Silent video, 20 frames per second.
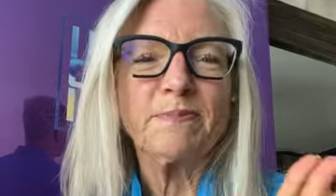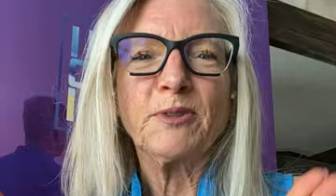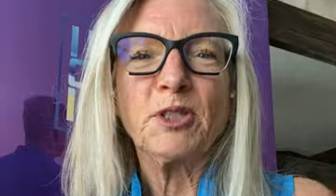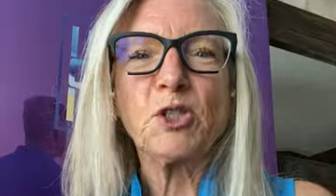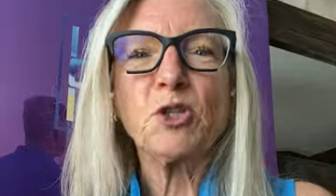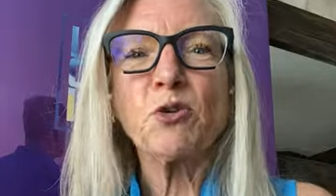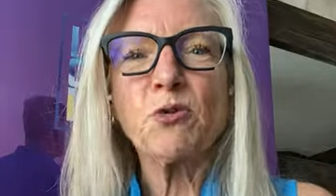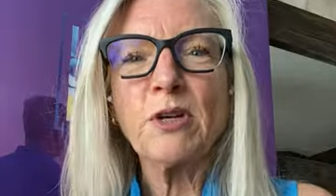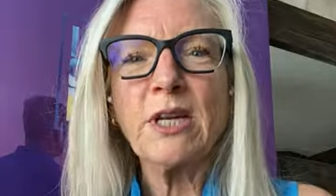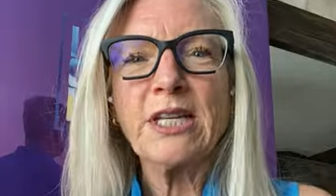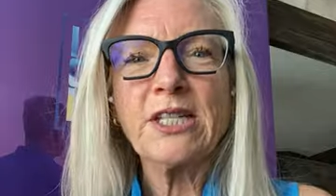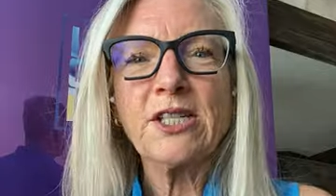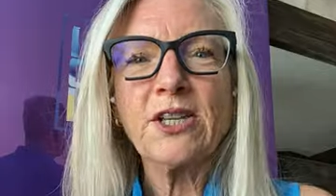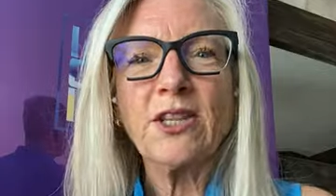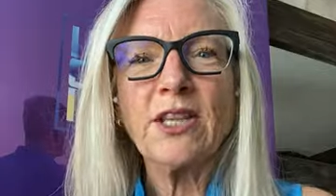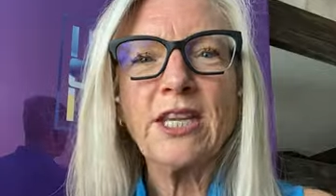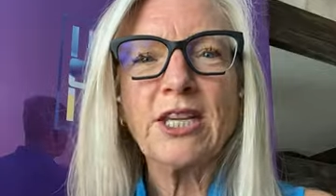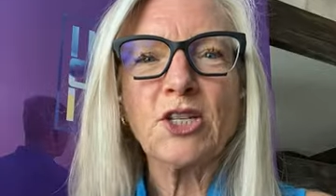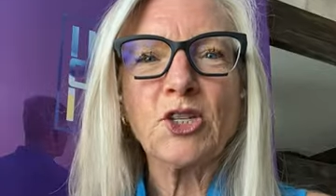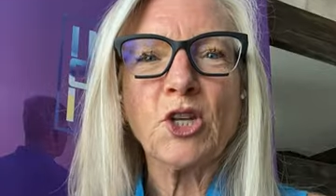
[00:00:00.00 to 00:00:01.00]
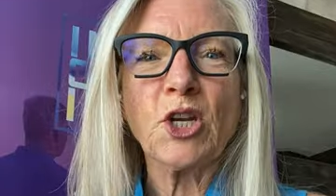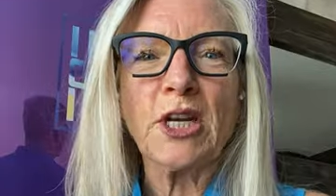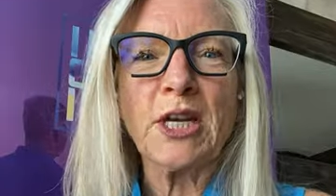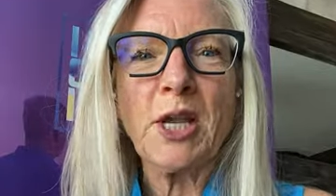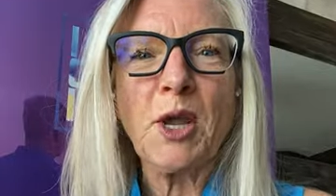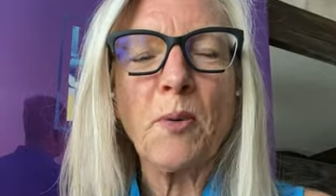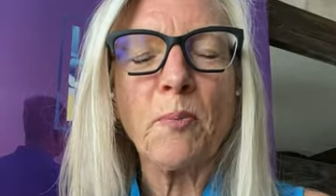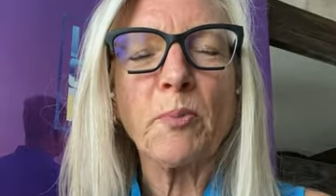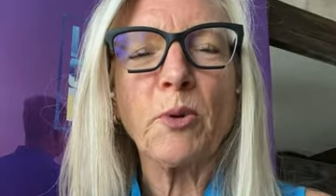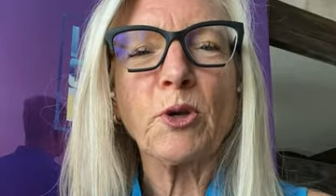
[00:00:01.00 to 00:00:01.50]
Tune in to the
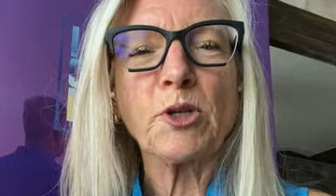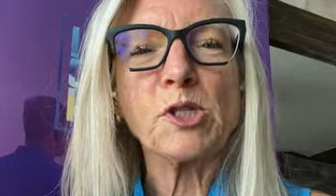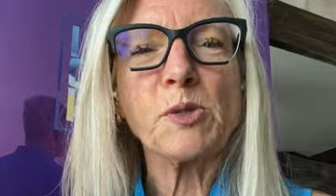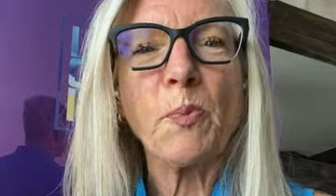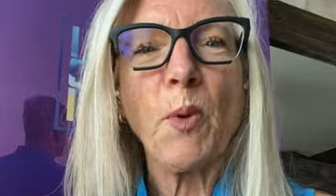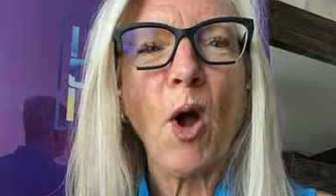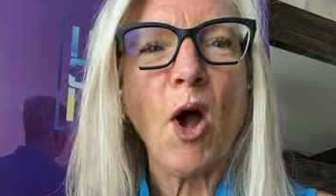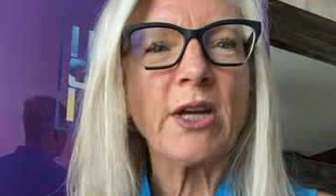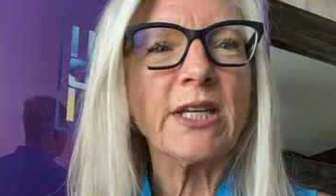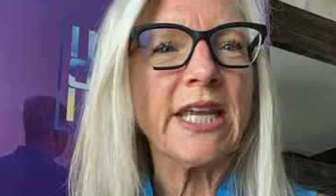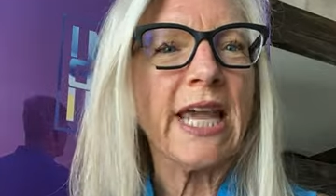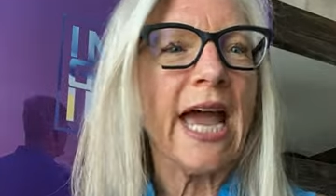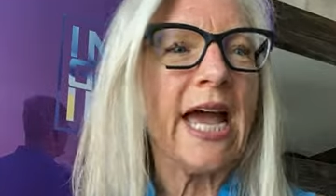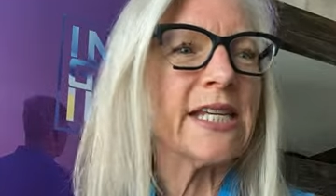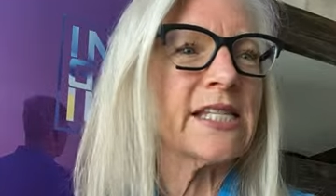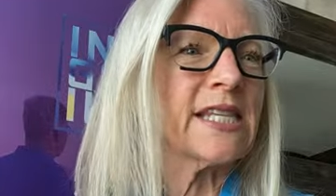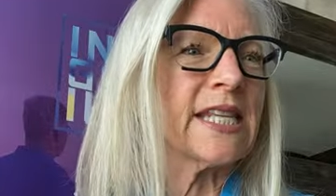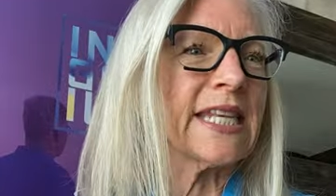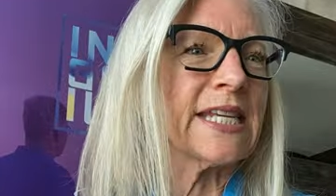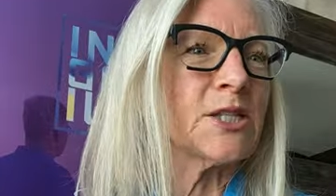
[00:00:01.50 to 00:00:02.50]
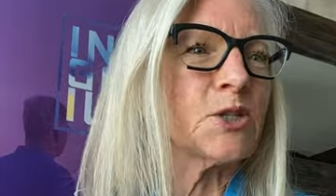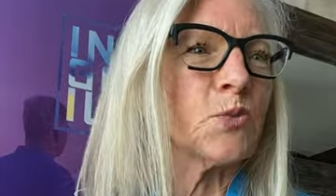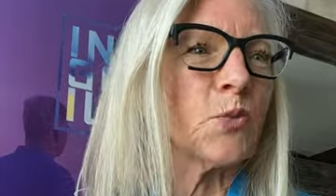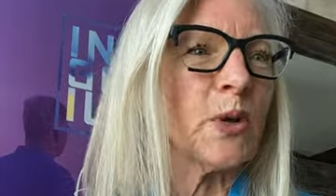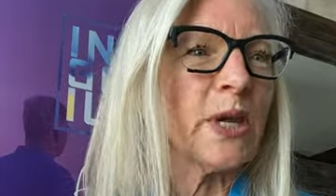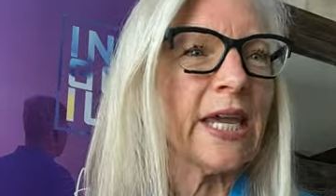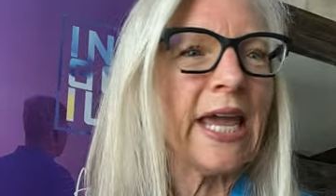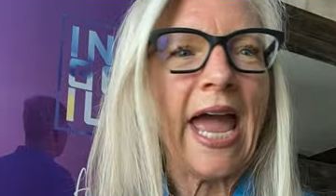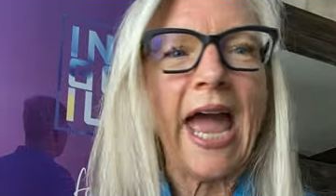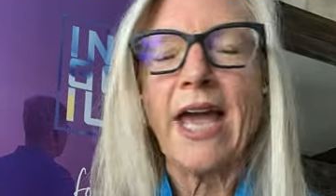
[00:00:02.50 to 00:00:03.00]
Ingenium Books podcast this
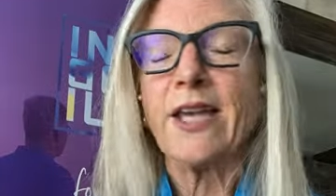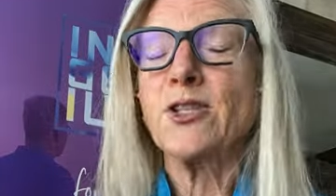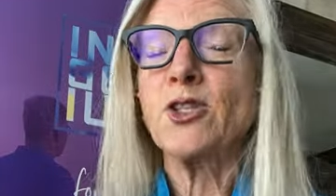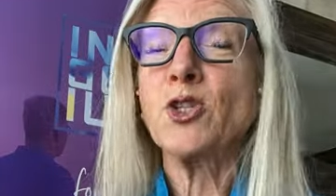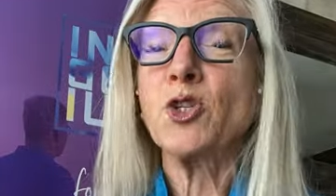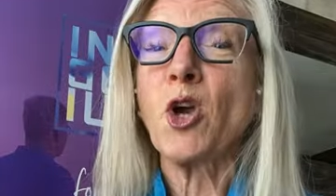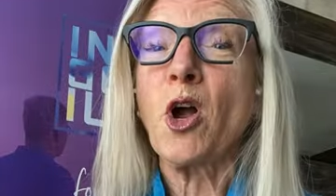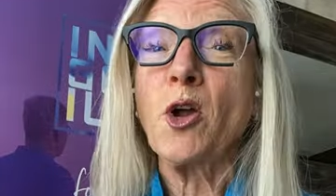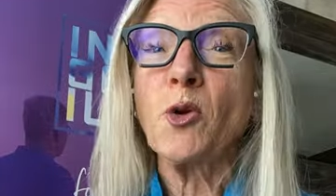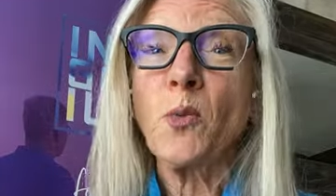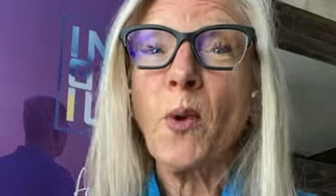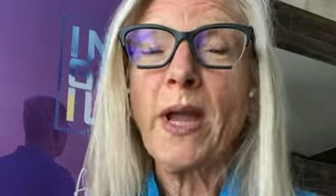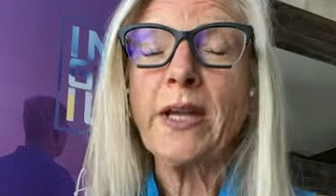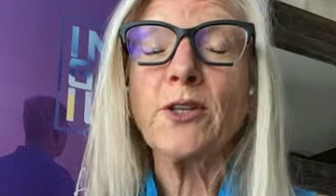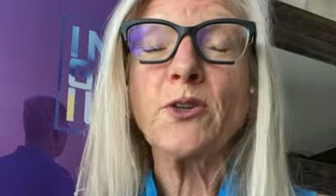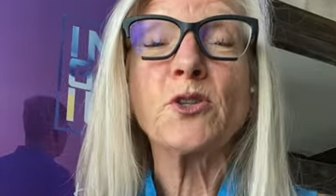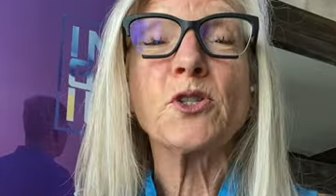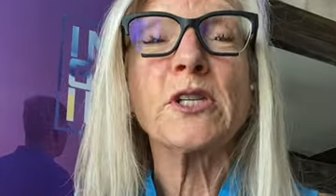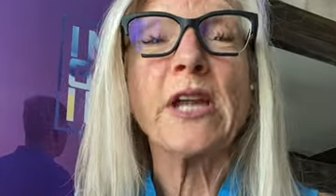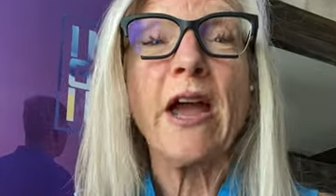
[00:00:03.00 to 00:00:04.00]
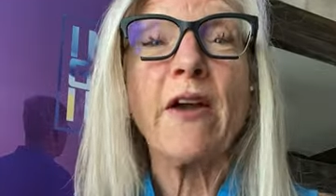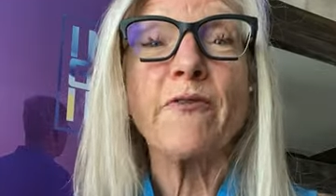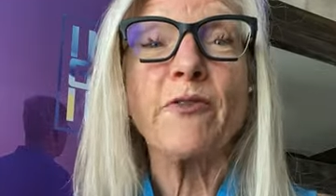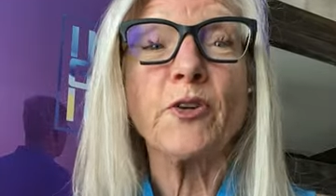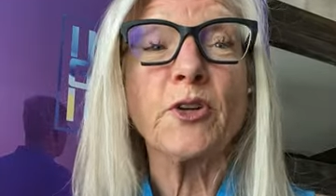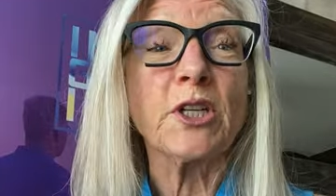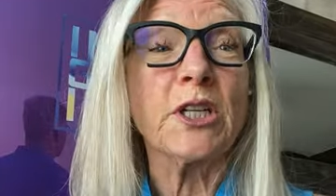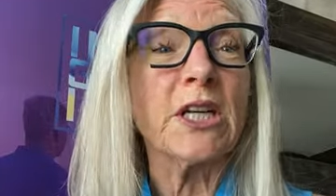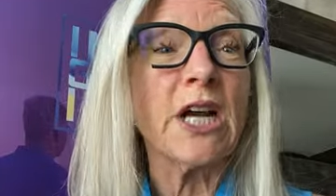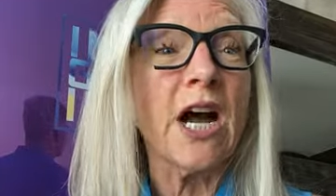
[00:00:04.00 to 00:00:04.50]
week as John Wagner
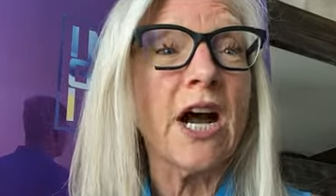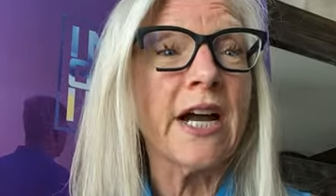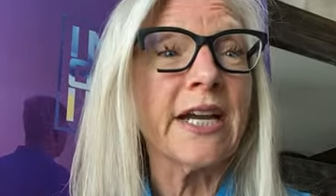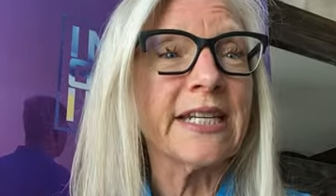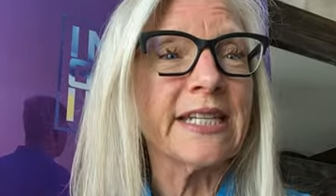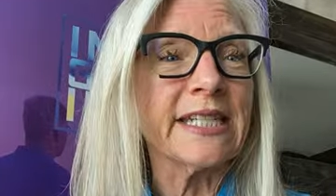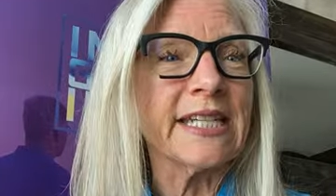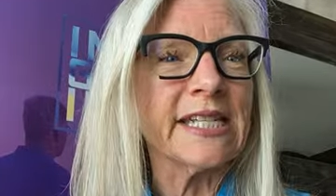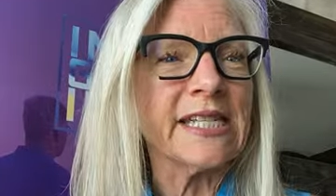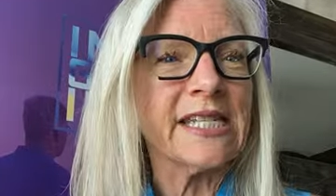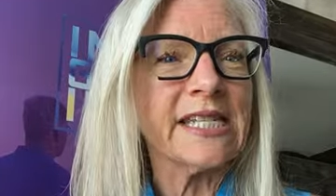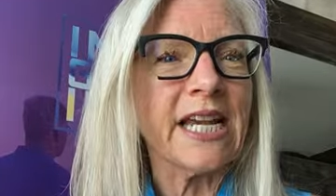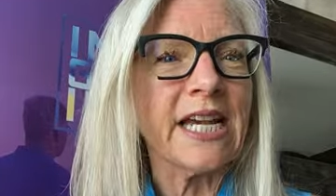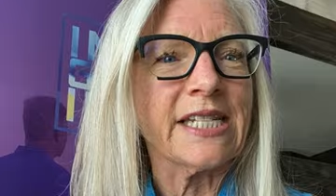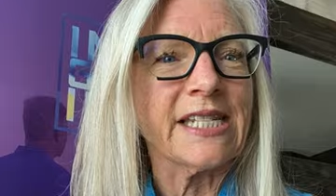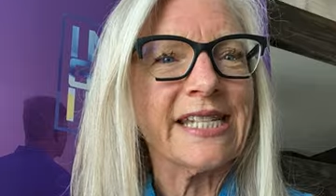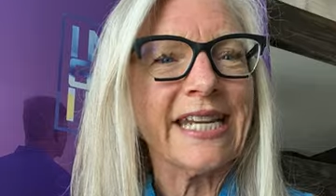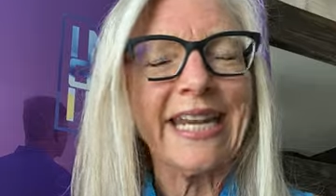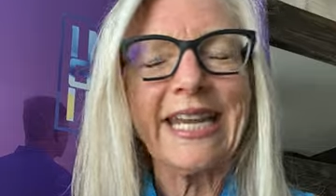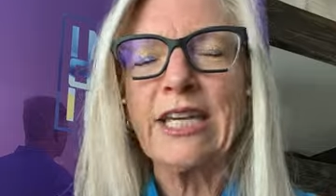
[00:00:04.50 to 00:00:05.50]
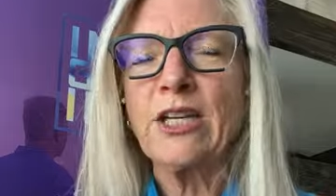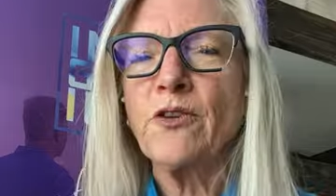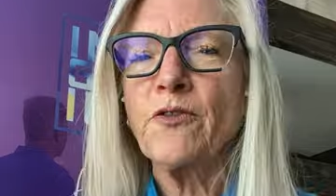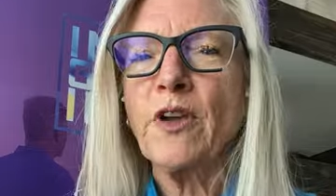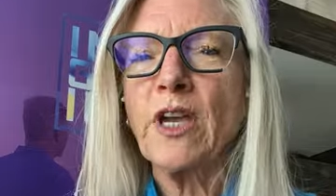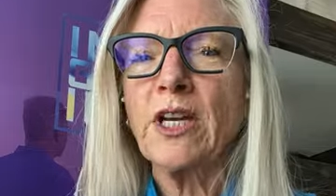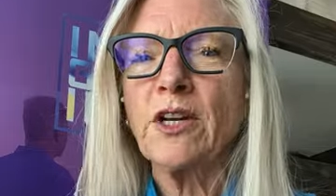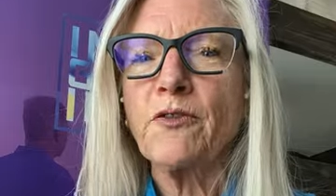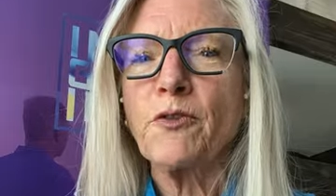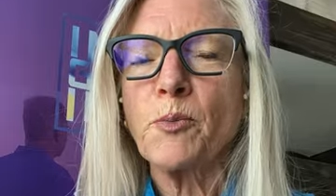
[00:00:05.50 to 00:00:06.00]
Stafford and I discuss
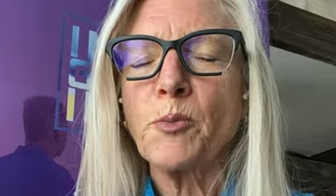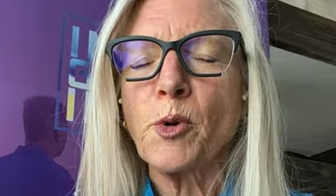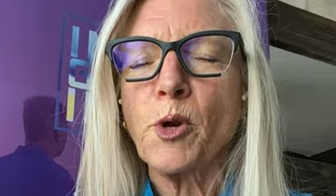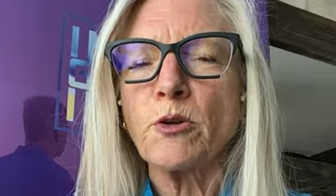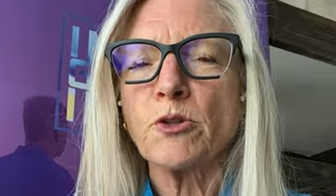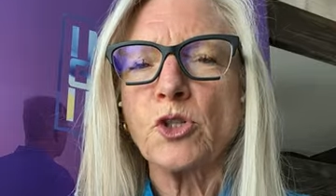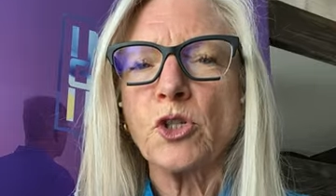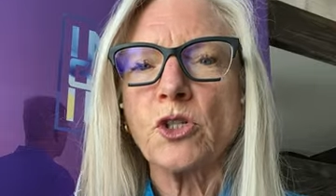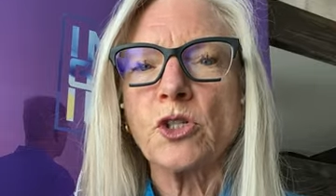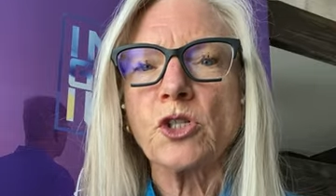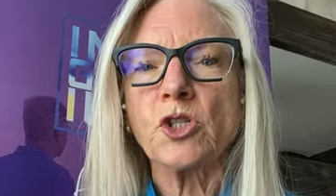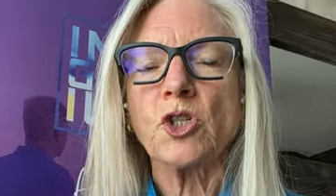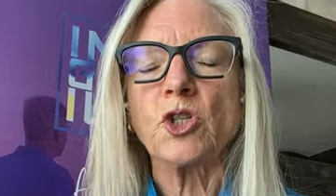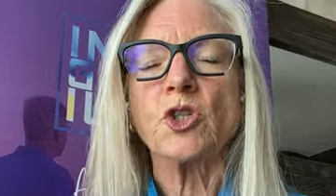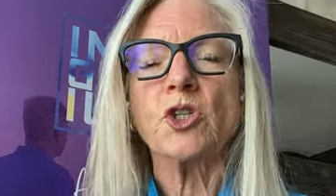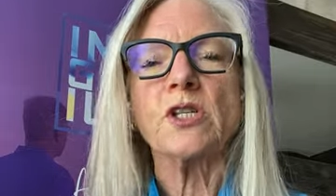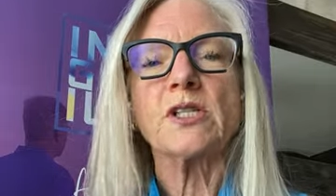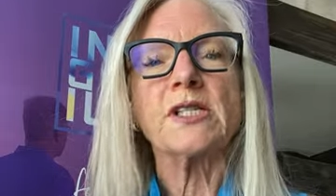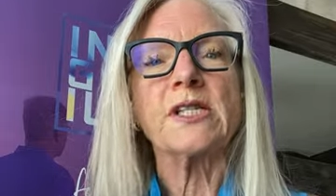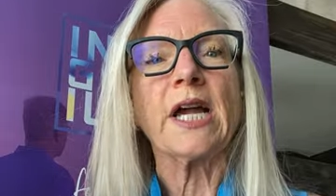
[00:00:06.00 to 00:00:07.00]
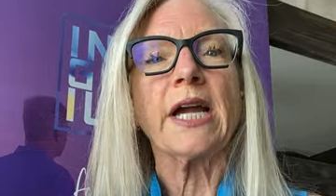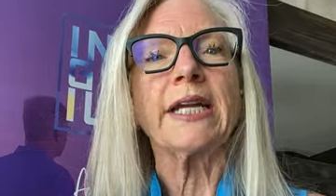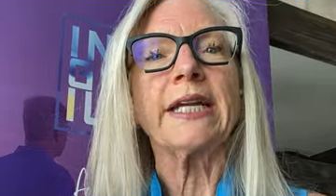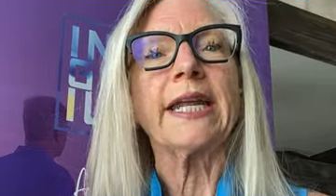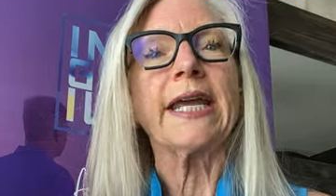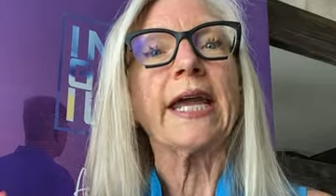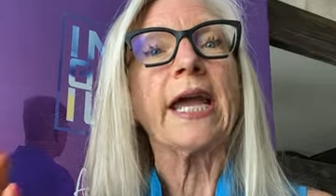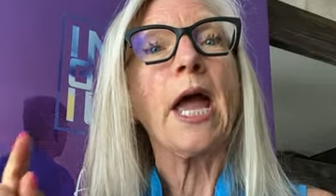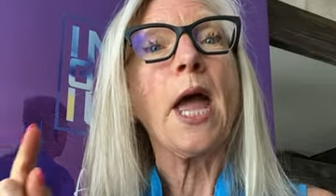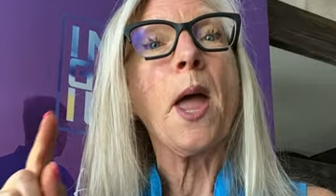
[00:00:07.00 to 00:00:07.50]
innovative approaches to
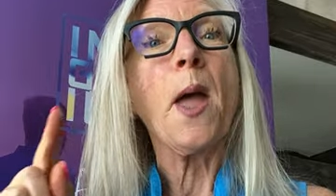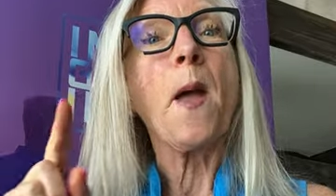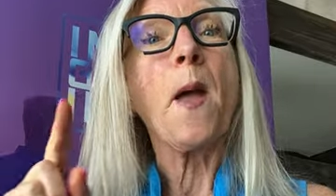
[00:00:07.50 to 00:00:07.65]
designing